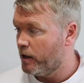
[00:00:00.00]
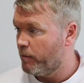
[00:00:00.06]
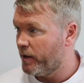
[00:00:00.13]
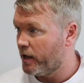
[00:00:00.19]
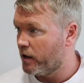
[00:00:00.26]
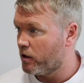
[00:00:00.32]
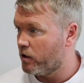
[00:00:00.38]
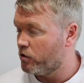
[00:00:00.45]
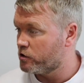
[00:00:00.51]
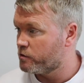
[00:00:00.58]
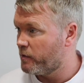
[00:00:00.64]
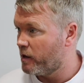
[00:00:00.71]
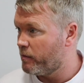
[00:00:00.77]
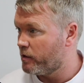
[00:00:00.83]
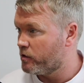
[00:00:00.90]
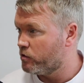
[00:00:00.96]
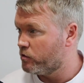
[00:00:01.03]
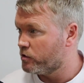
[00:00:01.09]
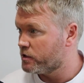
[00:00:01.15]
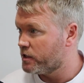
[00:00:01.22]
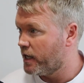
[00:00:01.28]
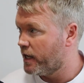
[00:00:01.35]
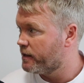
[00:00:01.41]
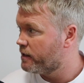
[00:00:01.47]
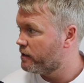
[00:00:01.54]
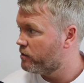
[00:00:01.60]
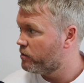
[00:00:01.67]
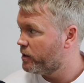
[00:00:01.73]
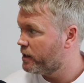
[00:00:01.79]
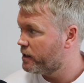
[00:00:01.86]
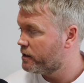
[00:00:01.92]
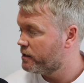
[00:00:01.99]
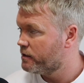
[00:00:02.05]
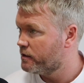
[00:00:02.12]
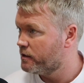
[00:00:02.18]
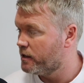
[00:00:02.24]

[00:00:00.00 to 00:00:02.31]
Ben Close might be towards the end of the week.